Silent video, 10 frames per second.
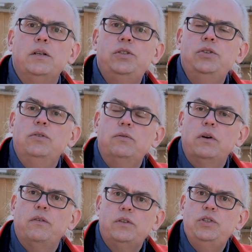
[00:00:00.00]
to,
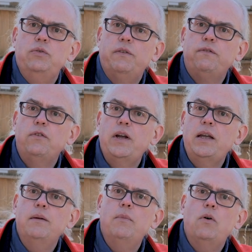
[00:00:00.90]
uh, to a
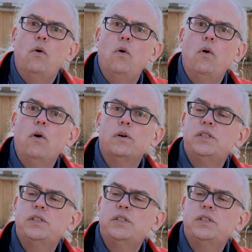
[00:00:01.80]
frame or